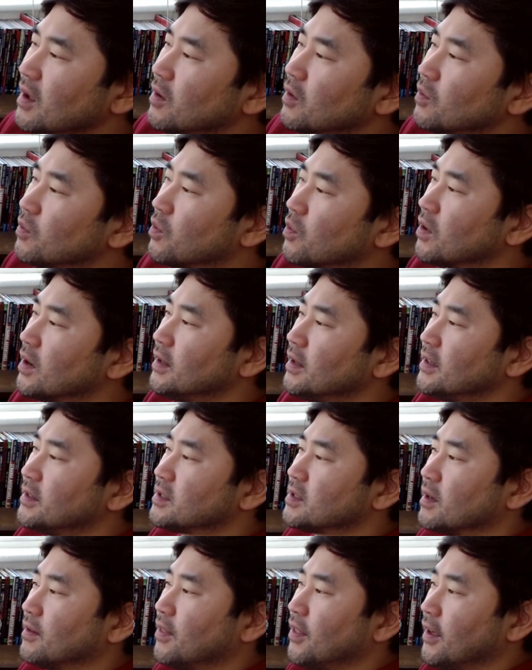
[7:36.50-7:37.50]
really
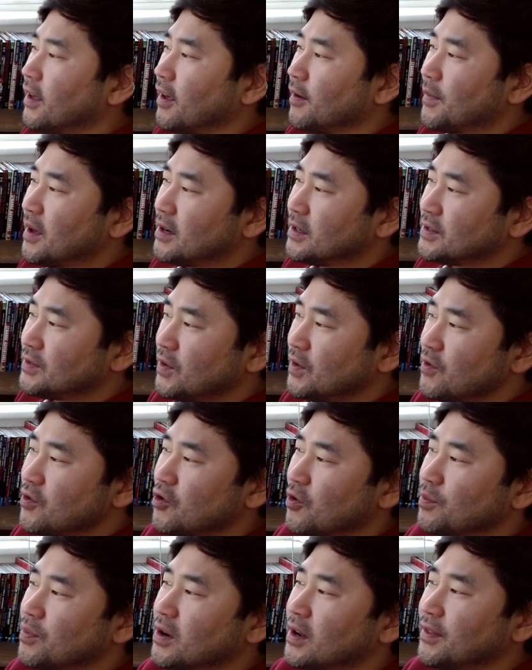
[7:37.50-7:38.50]
start thinking about his
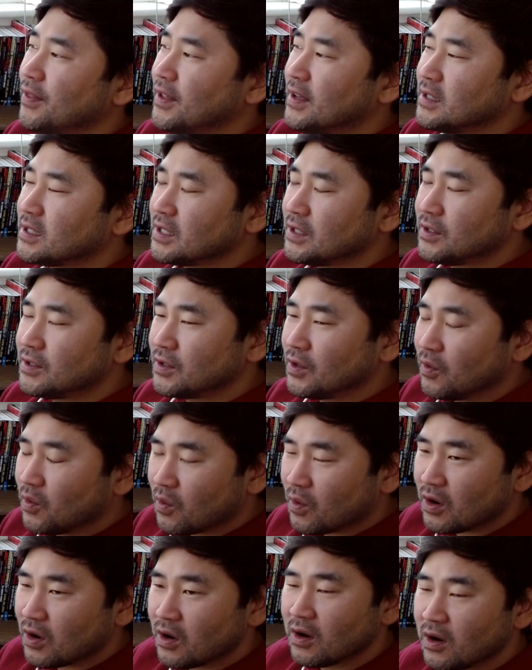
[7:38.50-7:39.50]
future, putting things into
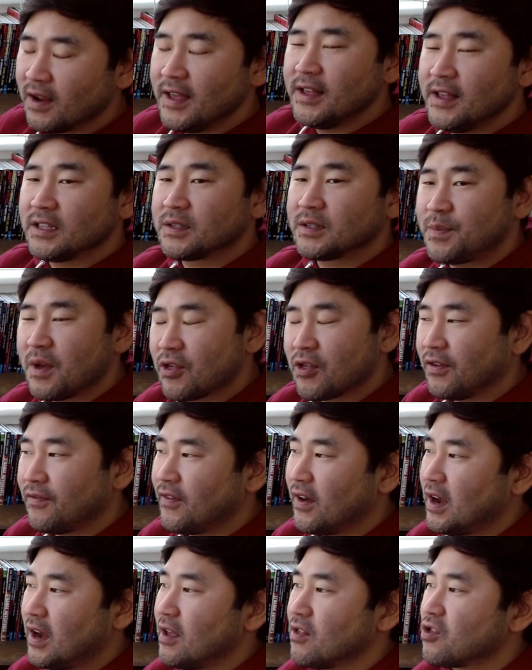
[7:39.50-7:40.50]
order, especially
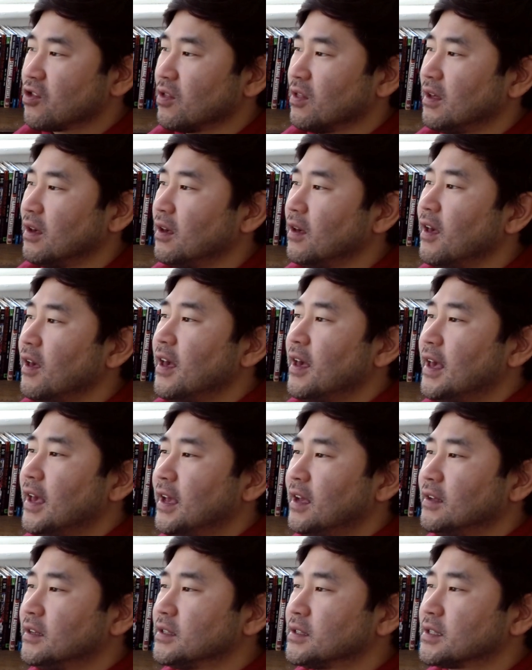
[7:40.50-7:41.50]
financially, he
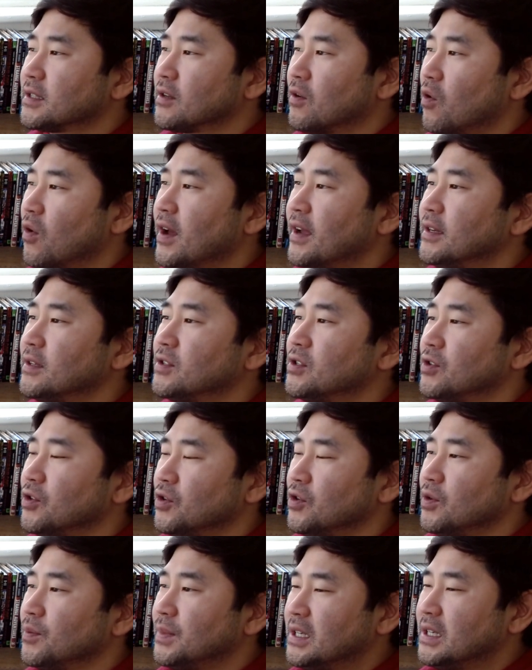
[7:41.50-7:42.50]
is going
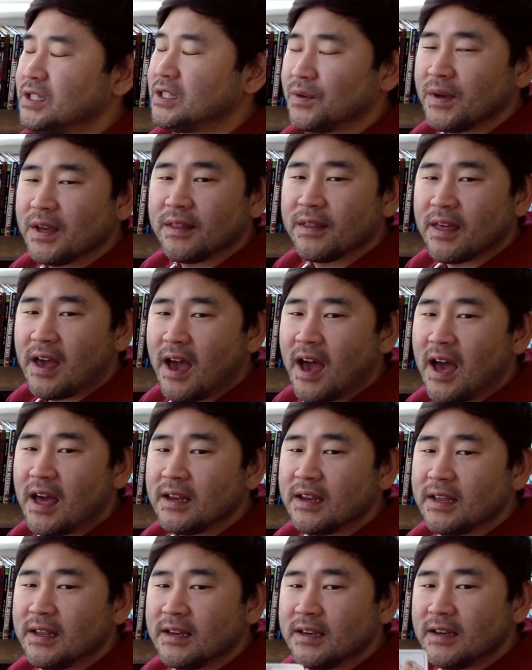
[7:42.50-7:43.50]
to be doing
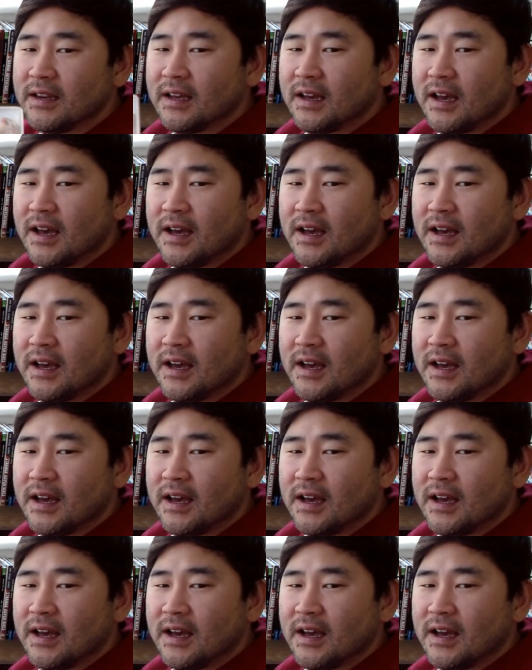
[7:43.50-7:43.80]
that. And,